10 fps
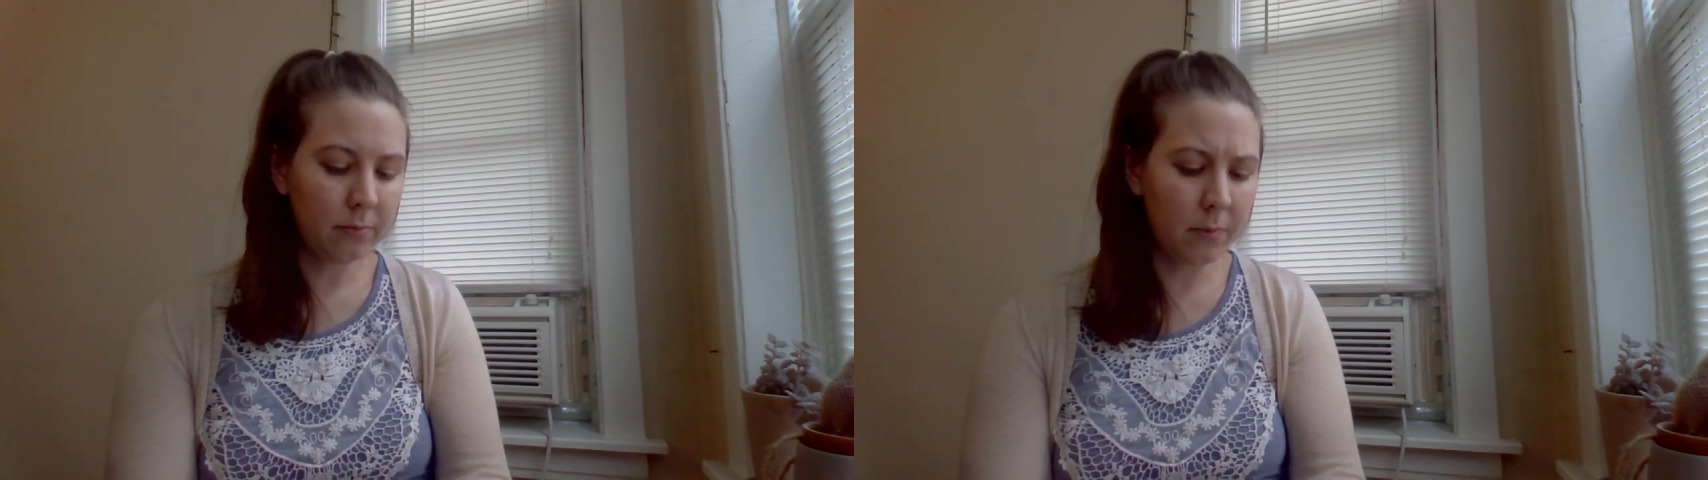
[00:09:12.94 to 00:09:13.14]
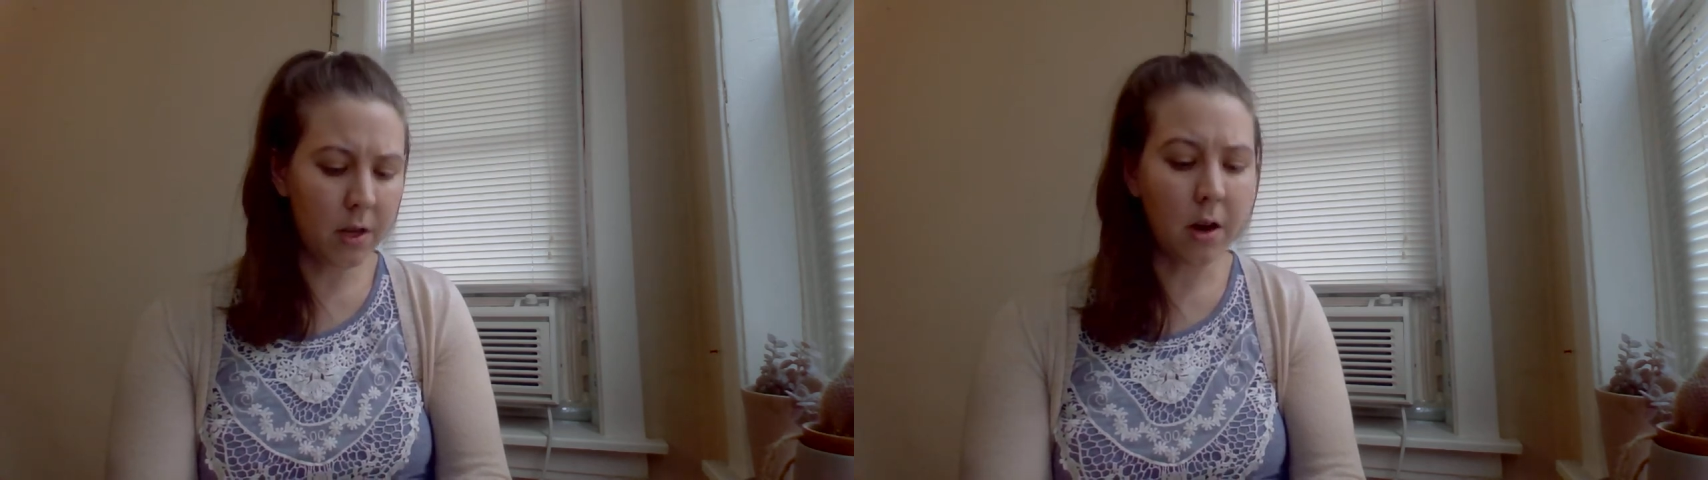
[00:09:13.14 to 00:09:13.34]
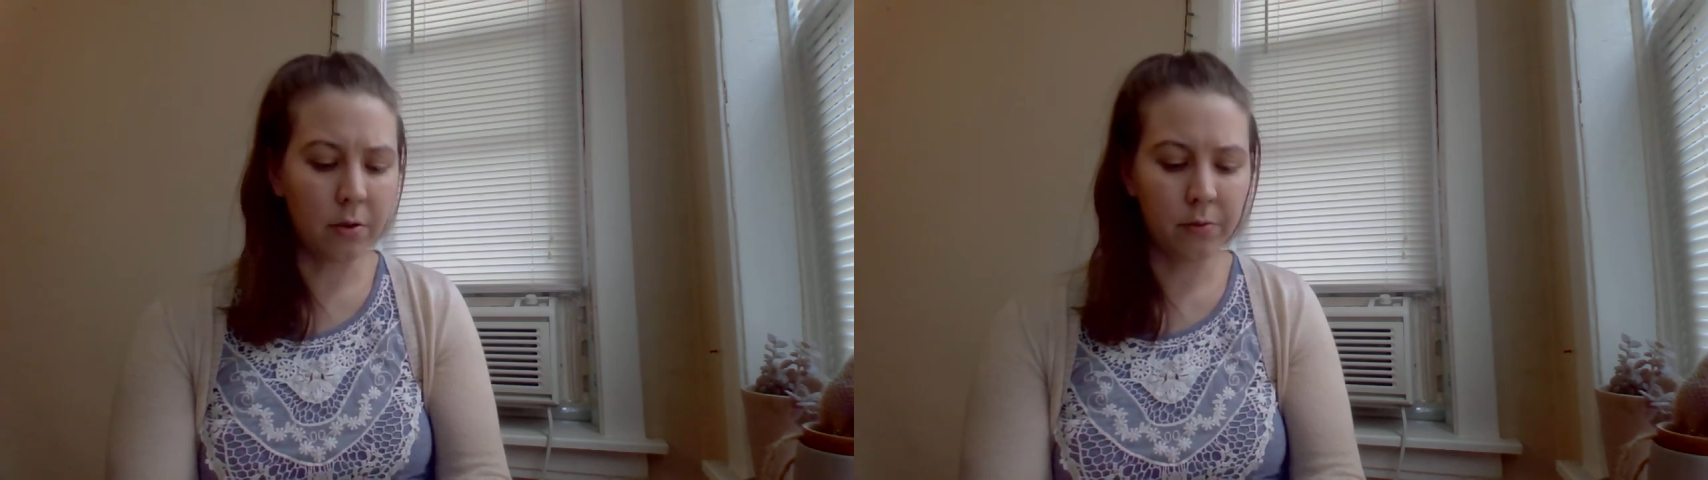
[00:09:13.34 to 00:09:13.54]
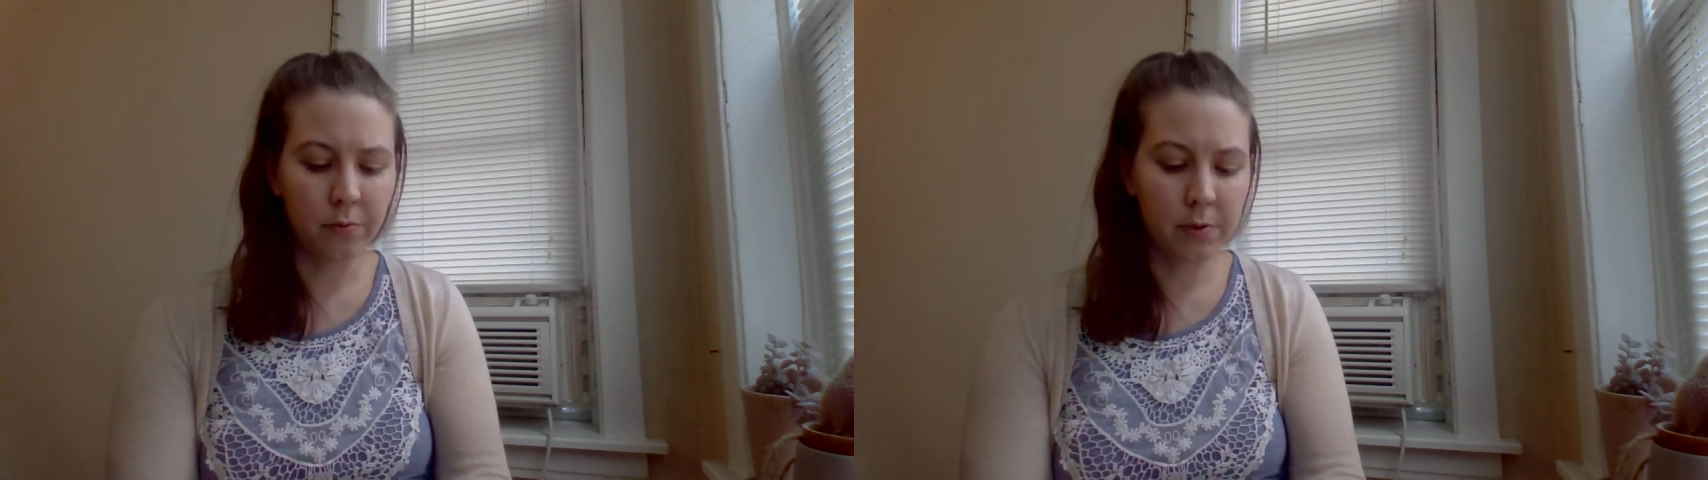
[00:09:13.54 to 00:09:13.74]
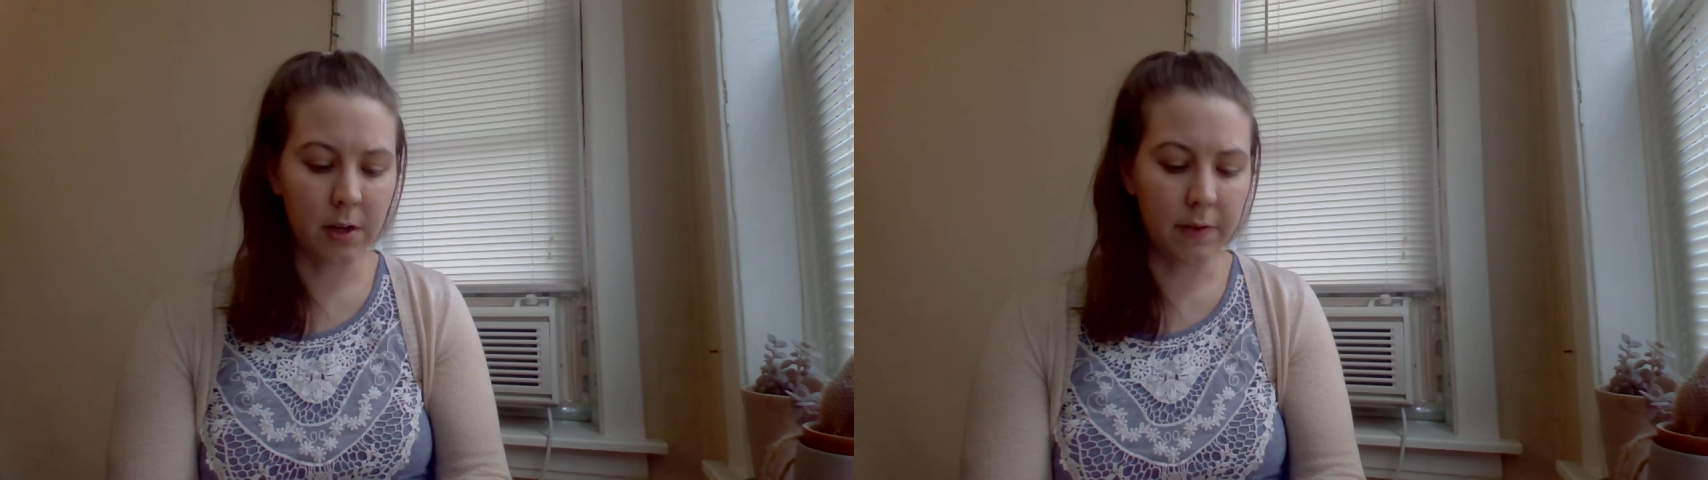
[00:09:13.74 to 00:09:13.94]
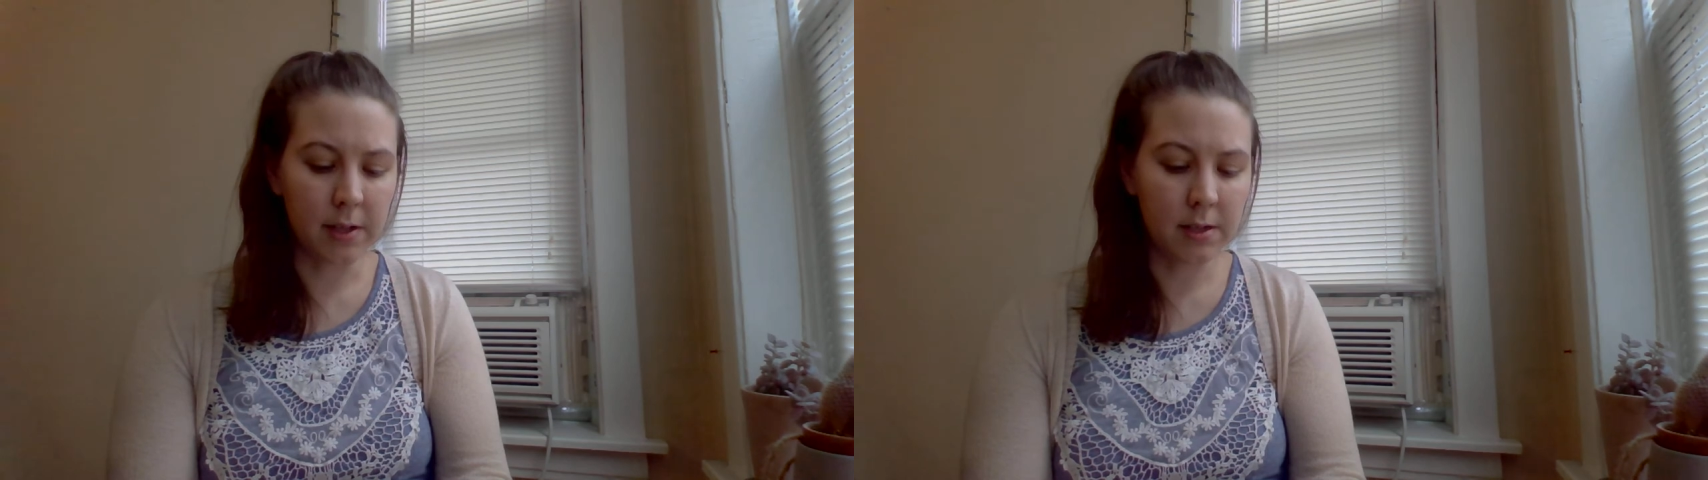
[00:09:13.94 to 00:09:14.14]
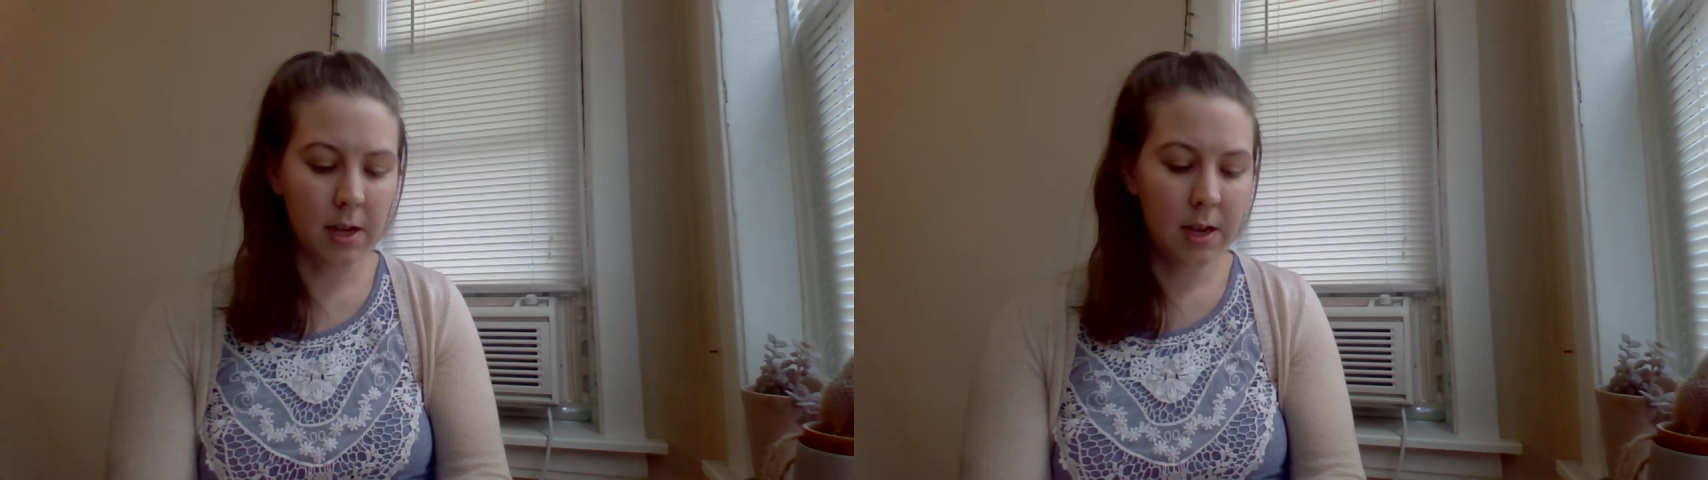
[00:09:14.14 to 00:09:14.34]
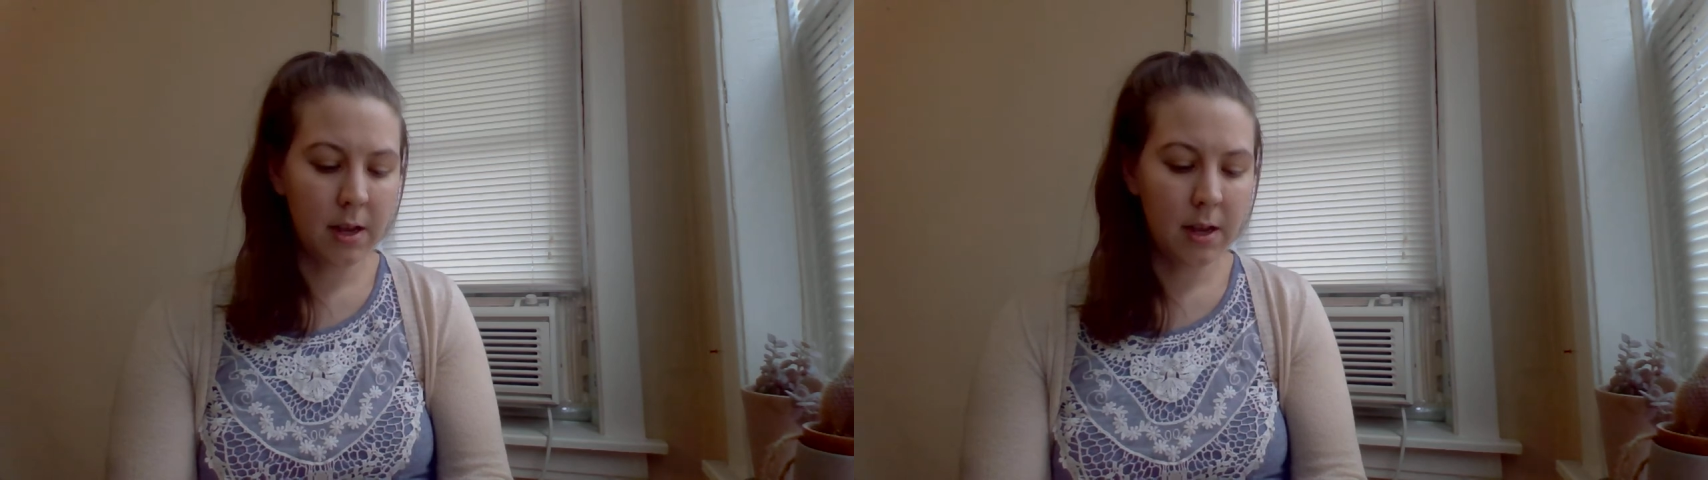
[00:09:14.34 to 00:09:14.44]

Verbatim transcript: No, said Vince.